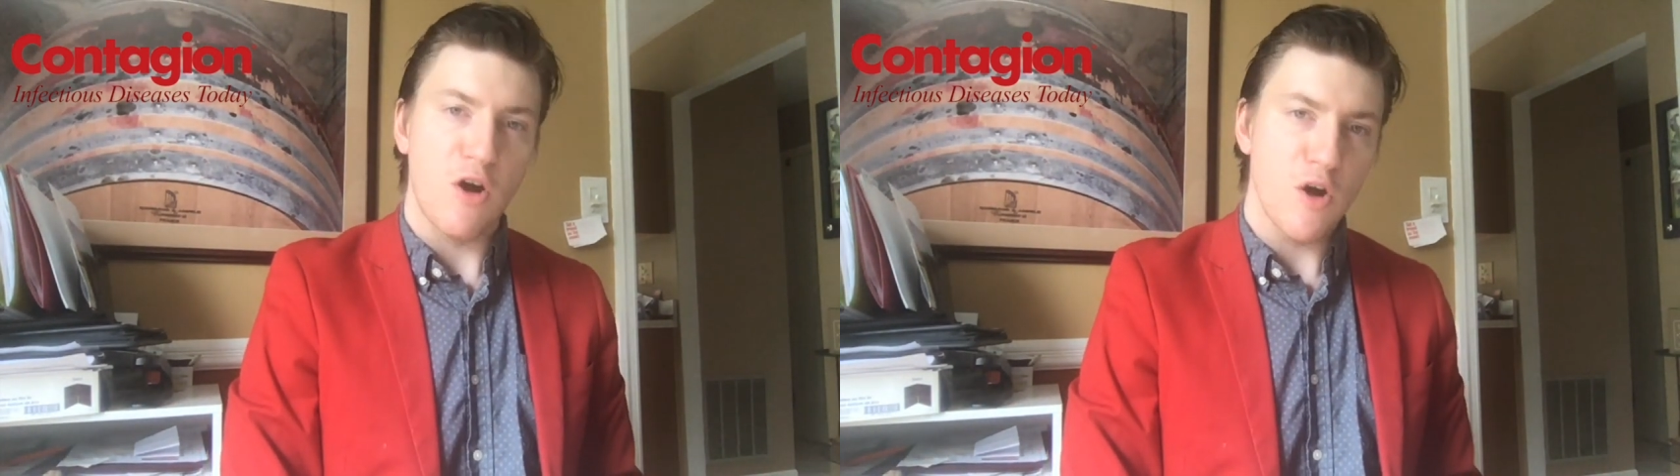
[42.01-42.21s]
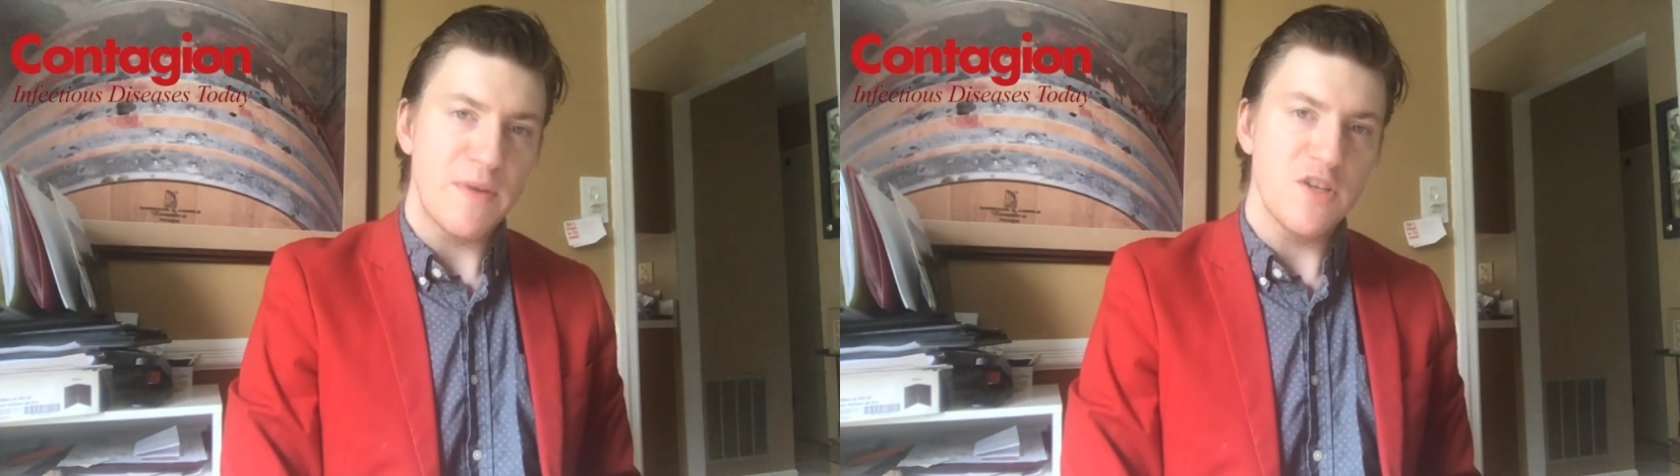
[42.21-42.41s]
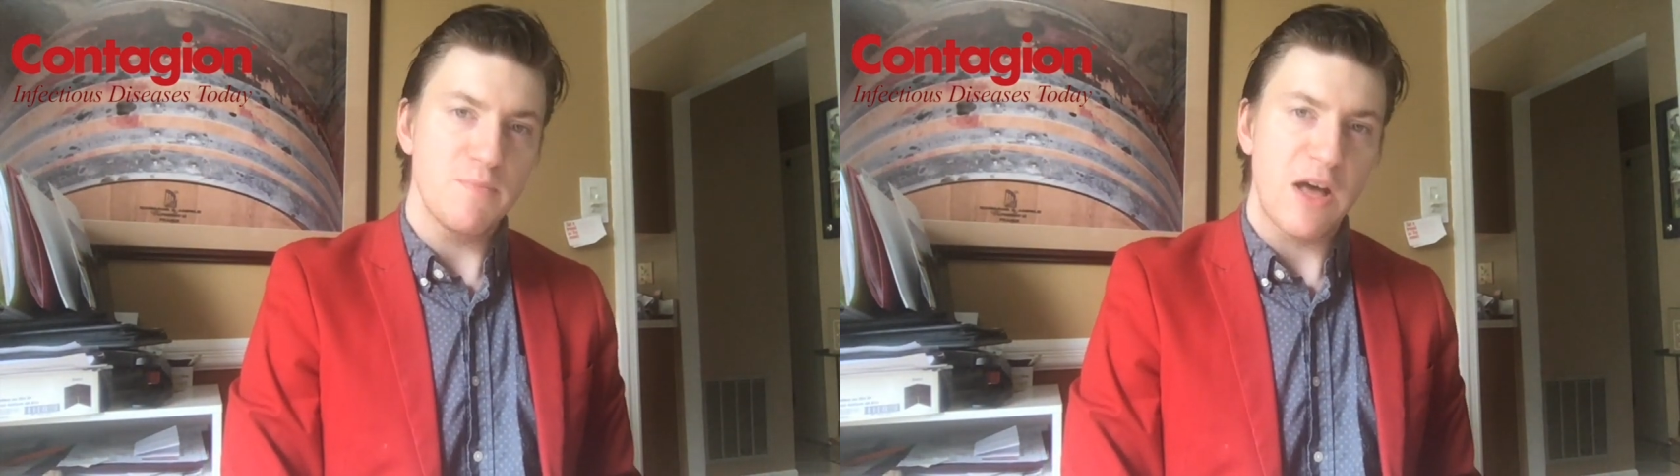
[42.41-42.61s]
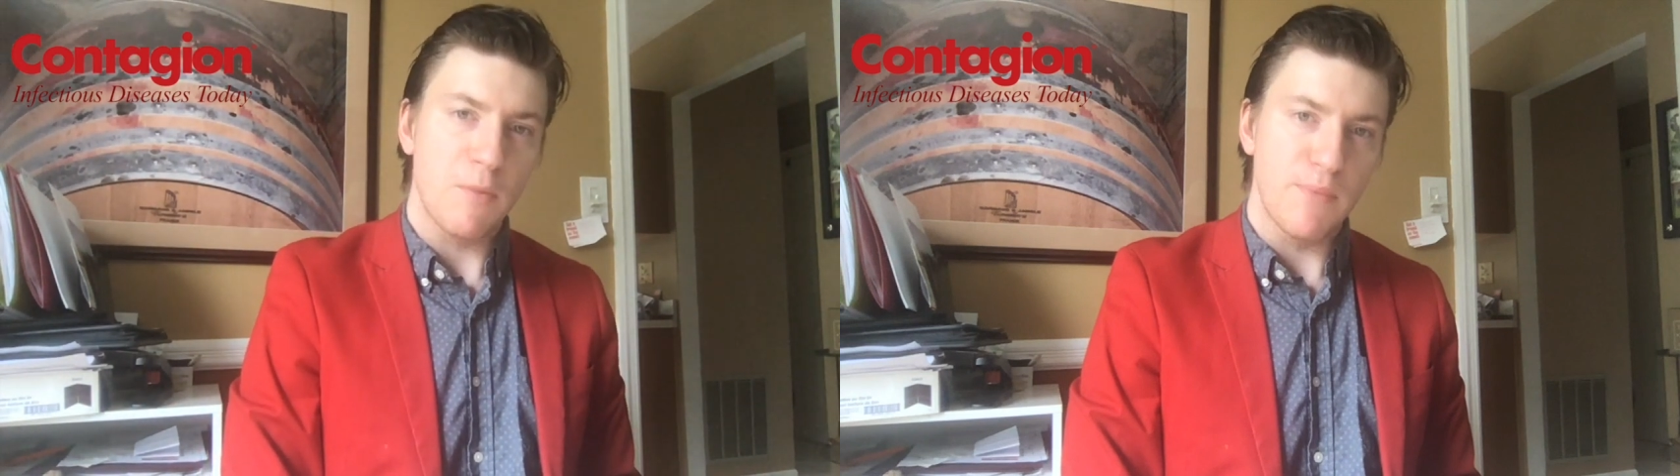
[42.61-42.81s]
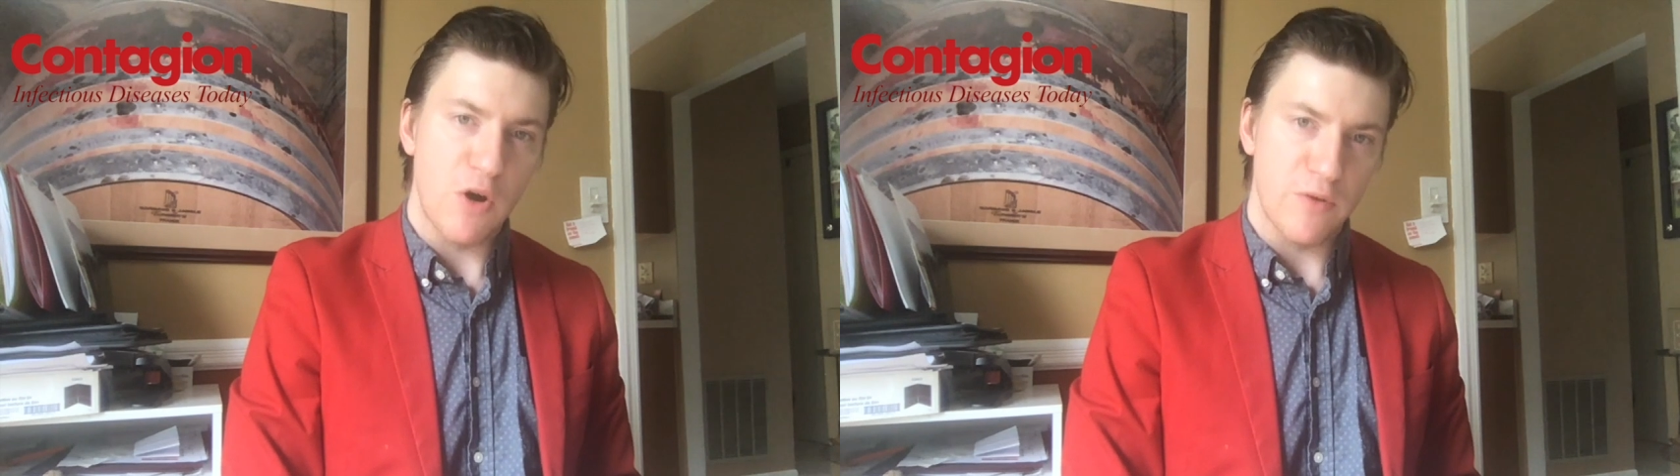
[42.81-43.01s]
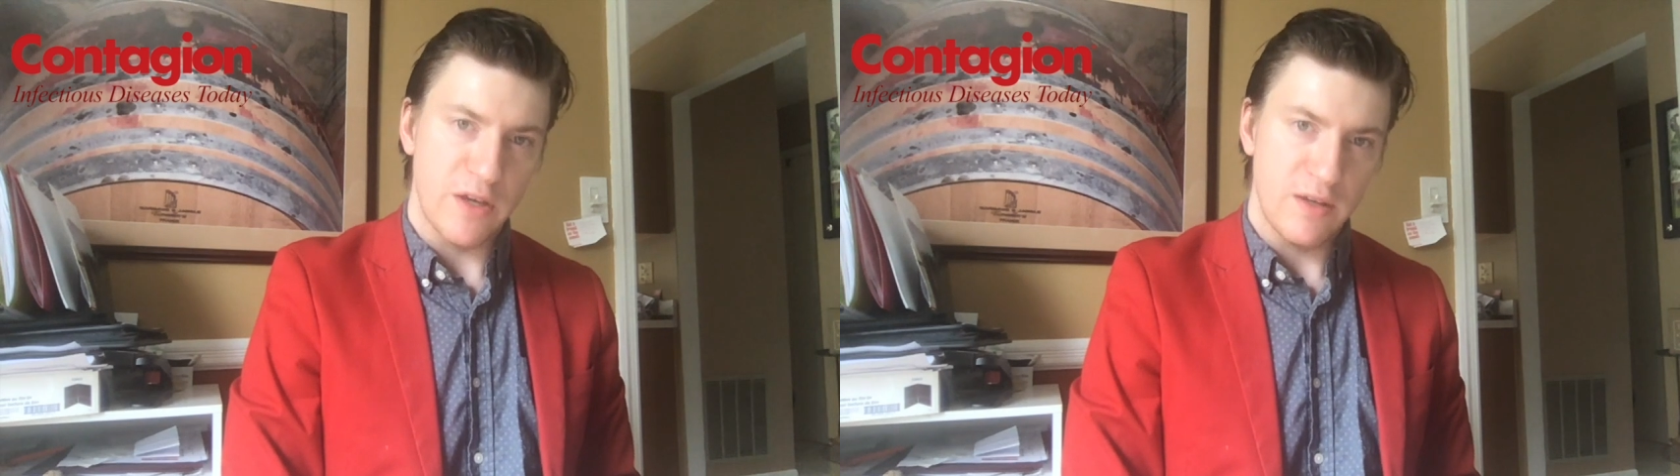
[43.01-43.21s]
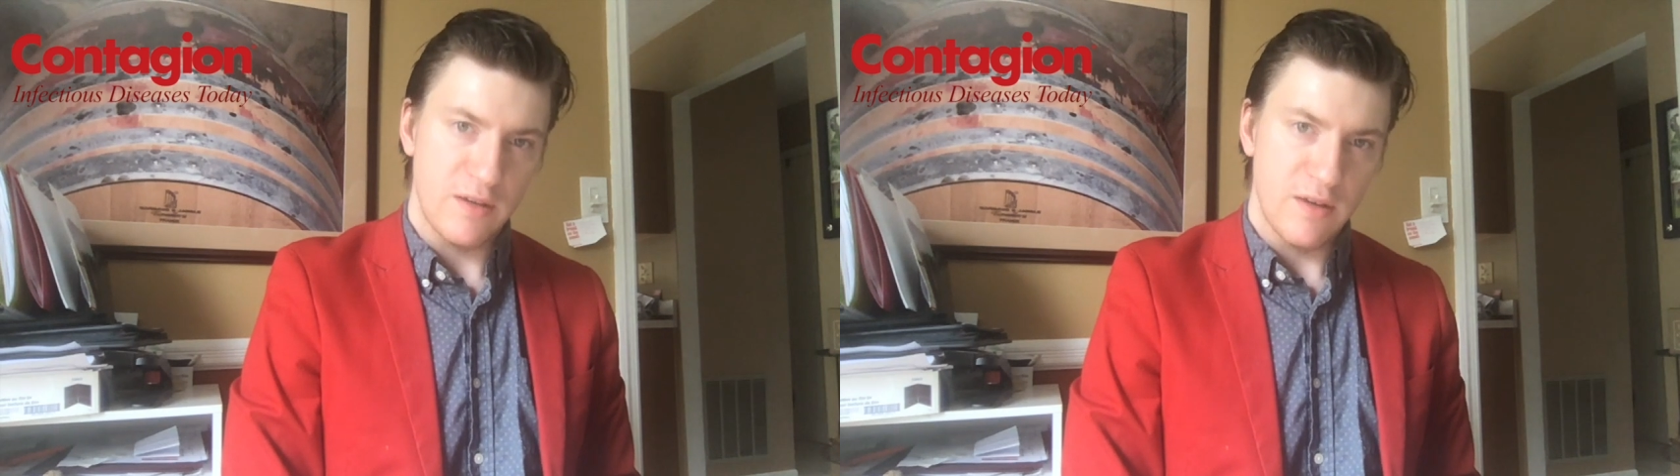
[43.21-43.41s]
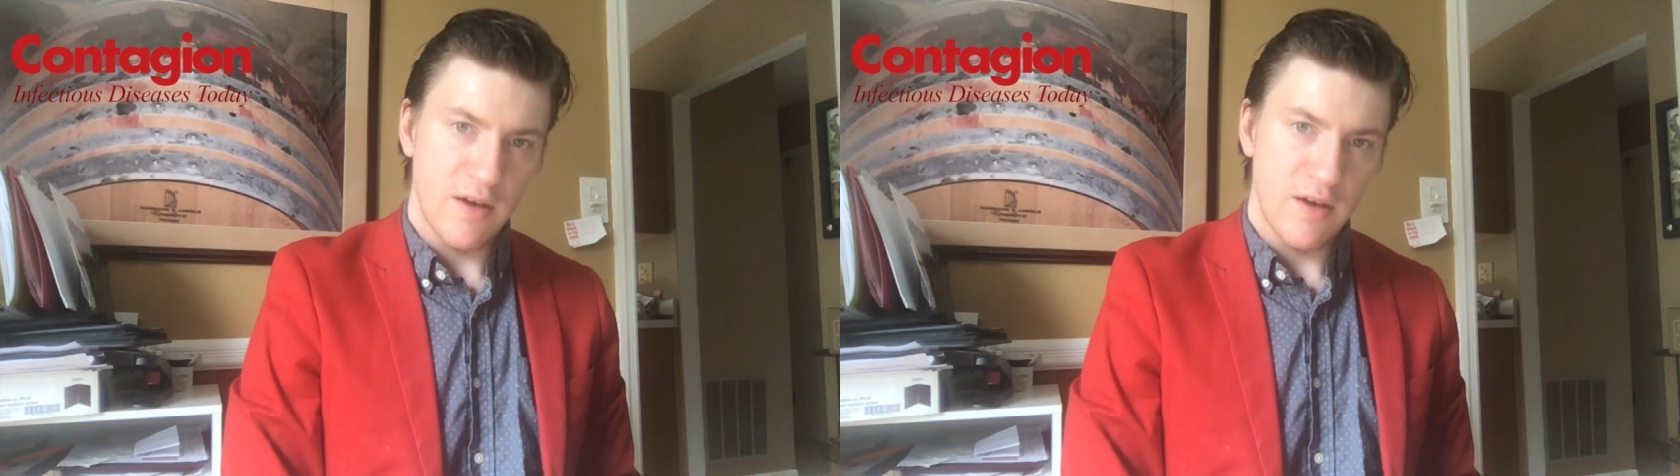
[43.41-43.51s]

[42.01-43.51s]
Armand Balboni